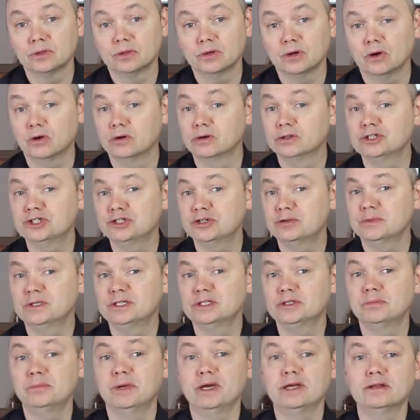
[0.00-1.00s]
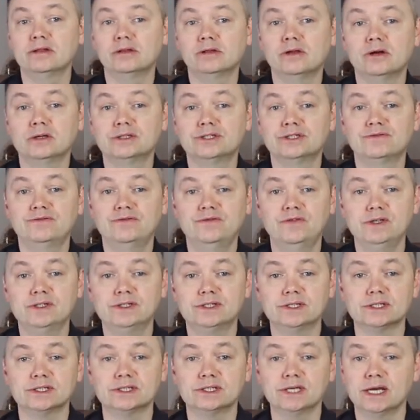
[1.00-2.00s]
Our instruments obey the laws of
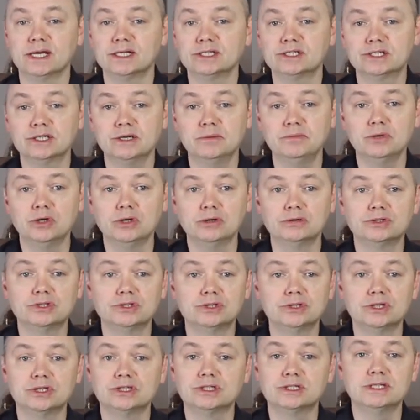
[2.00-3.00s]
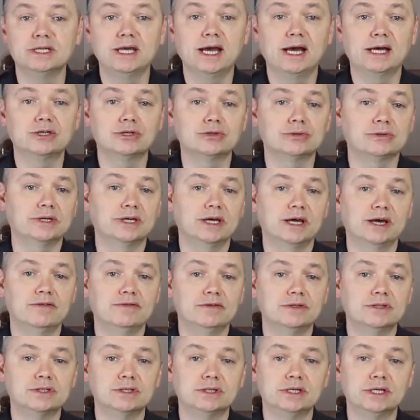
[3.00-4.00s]
physics, and some notes just naturally have
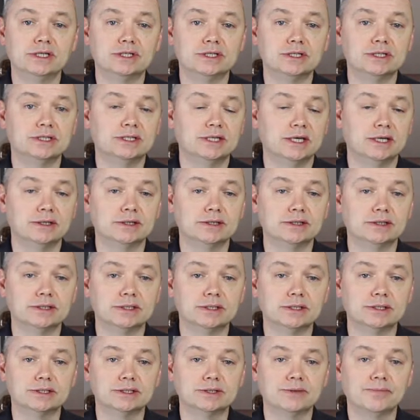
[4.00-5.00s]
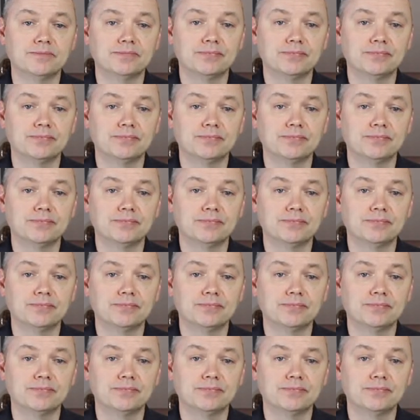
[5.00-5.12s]
intonation tendencies.